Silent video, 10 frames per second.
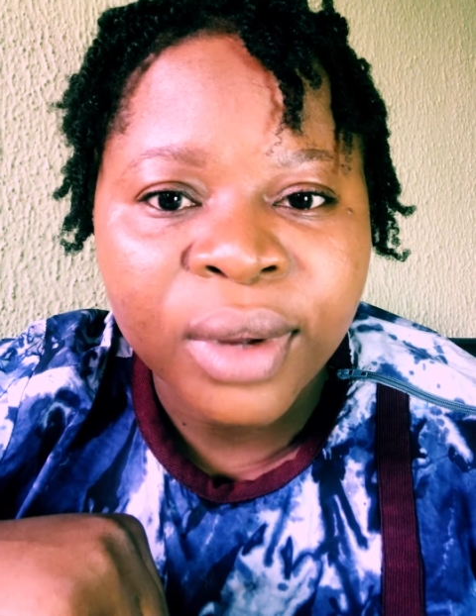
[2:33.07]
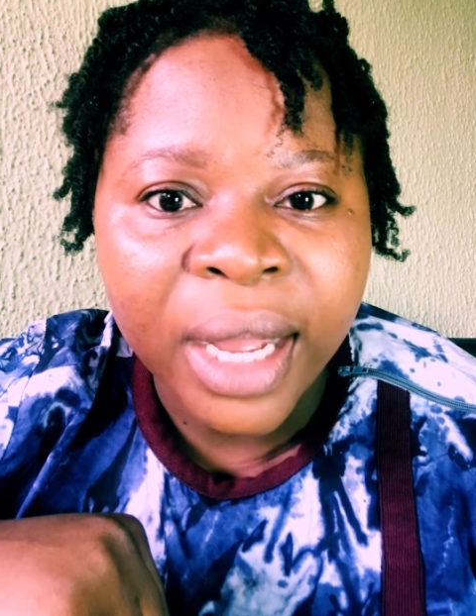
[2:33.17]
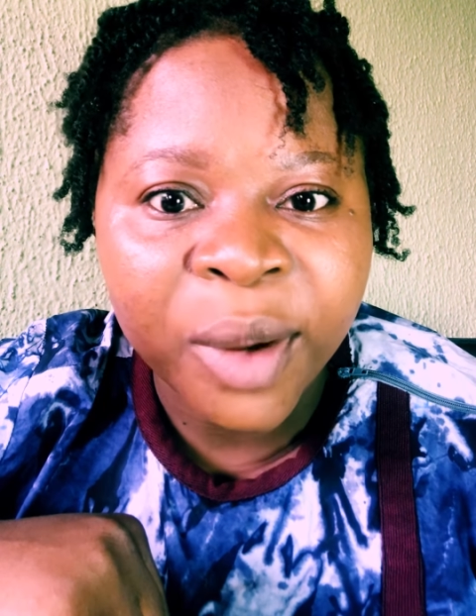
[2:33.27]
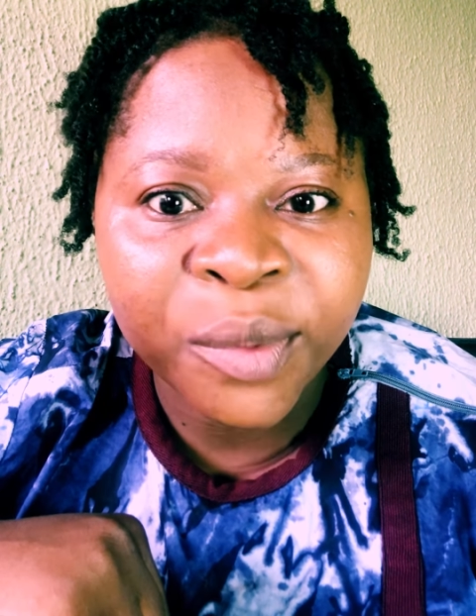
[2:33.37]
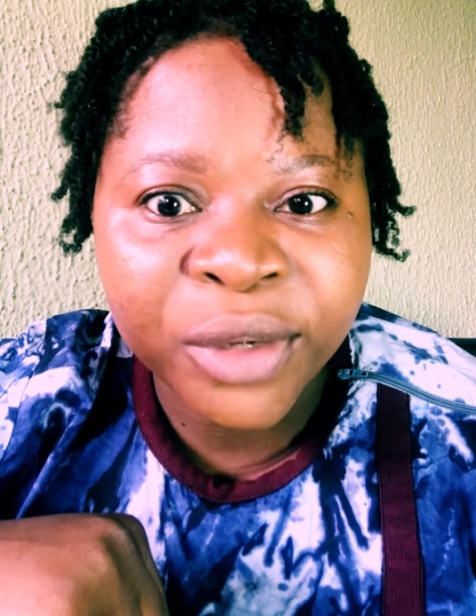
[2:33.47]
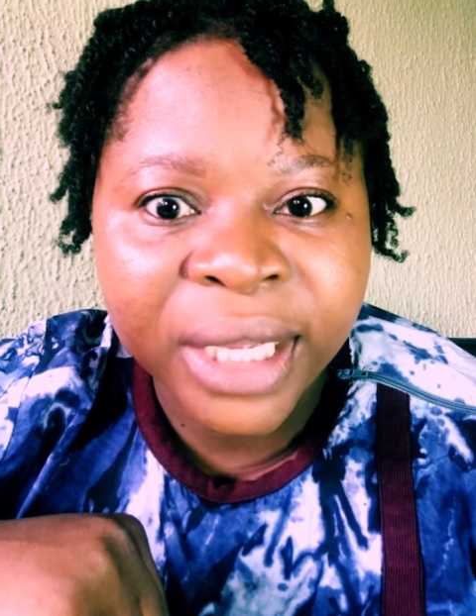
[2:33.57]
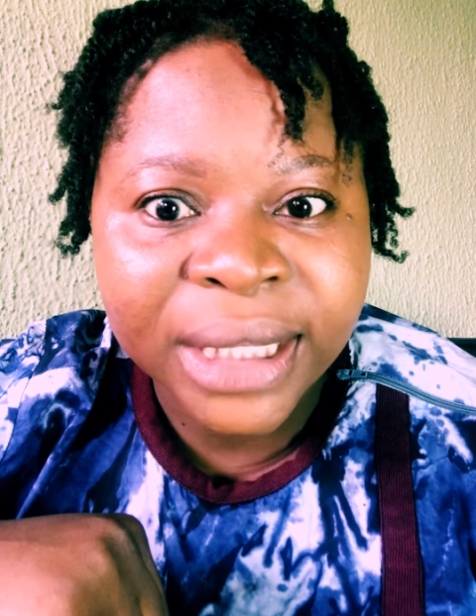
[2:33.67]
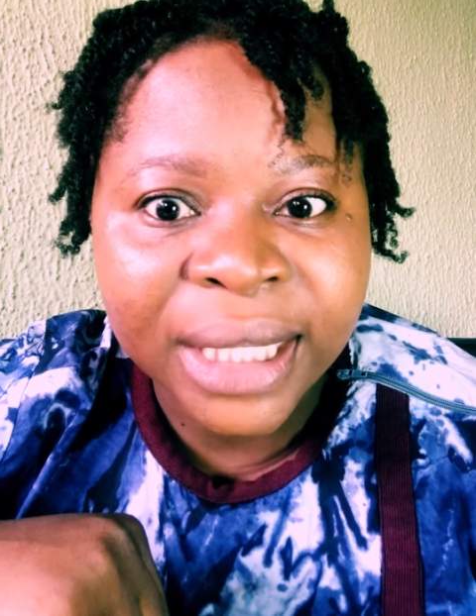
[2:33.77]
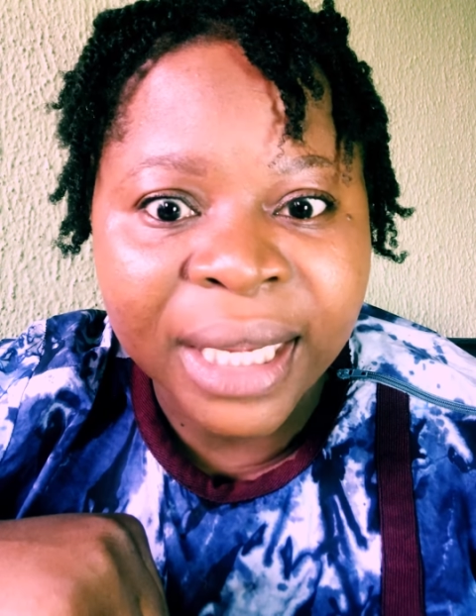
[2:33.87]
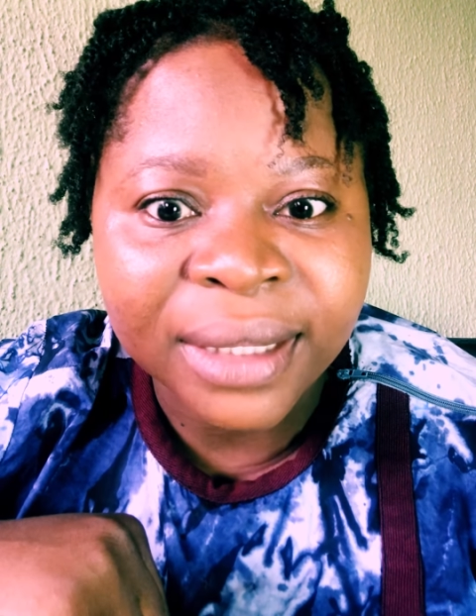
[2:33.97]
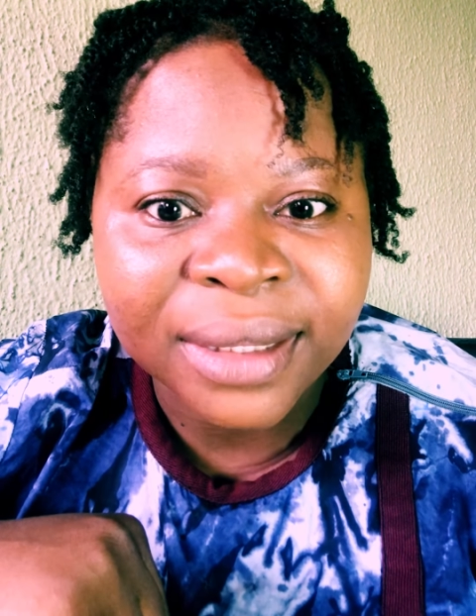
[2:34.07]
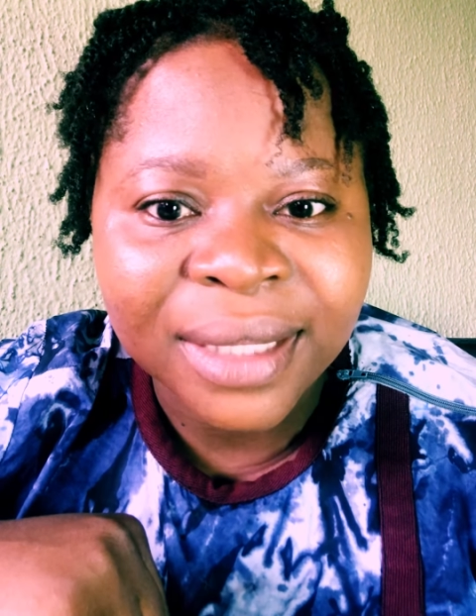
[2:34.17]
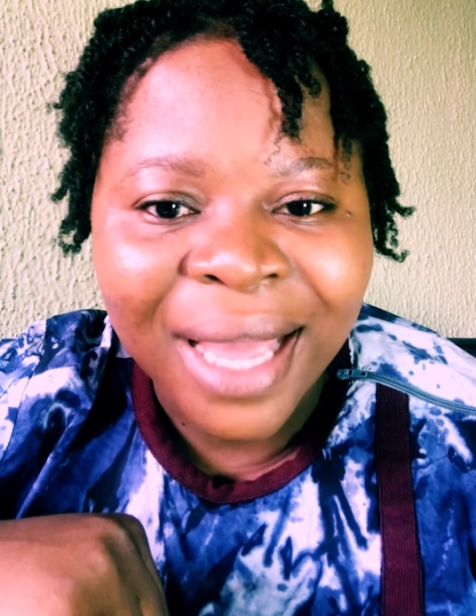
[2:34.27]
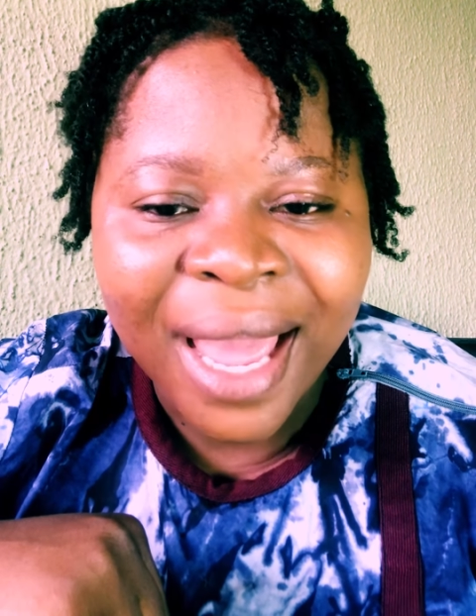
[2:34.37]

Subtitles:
I hope you get that.